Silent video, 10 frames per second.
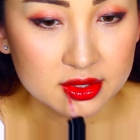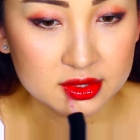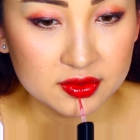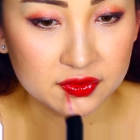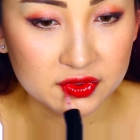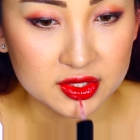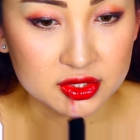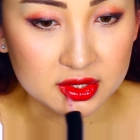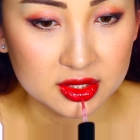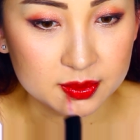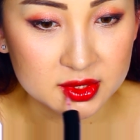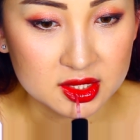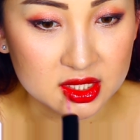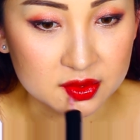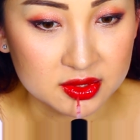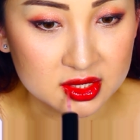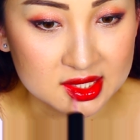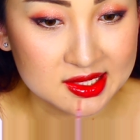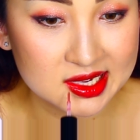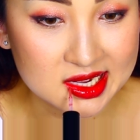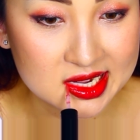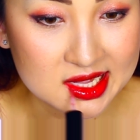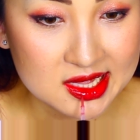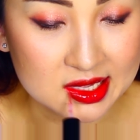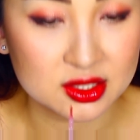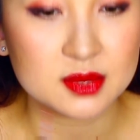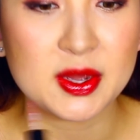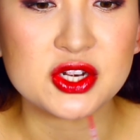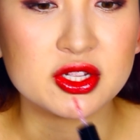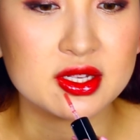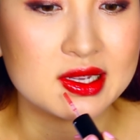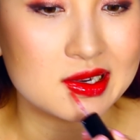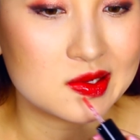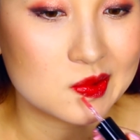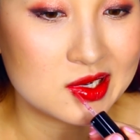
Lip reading: can also fix your lipstick with this little spatula here as